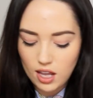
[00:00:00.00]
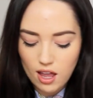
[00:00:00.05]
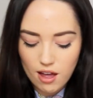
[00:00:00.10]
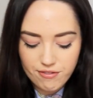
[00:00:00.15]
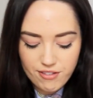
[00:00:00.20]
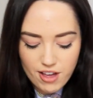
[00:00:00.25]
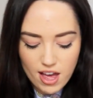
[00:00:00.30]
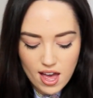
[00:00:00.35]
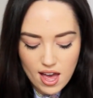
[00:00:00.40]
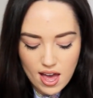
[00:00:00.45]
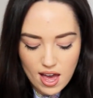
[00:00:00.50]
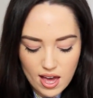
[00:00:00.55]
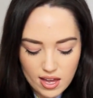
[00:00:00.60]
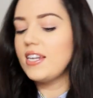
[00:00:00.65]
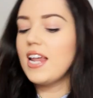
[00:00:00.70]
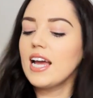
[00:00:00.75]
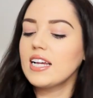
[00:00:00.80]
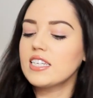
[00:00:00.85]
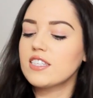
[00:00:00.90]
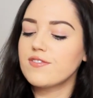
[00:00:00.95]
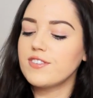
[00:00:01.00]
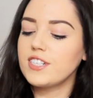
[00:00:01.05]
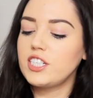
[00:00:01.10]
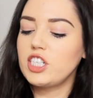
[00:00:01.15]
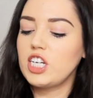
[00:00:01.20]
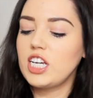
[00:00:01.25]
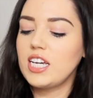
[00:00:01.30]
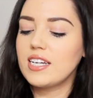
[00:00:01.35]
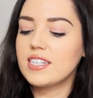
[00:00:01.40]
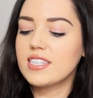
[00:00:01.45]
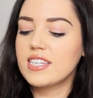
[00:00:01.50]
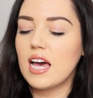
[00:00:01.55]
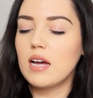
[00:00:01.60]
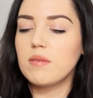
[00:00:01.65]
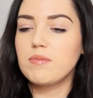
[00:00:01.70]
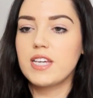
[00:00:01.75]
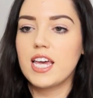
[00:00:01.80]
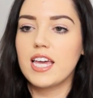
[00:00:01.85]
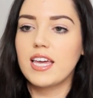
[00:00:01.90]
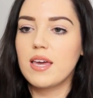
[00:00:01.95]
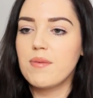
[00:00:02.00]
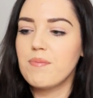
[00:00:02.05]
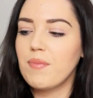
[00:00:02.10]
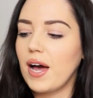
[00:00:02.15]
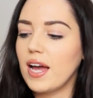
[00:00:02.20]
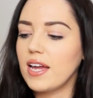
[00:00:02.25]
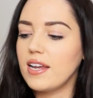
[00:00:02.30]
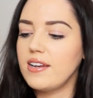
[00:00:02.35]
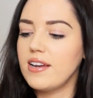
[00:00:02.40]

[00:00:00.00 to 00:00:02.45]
Love it. Next for cheeks, I'm taking my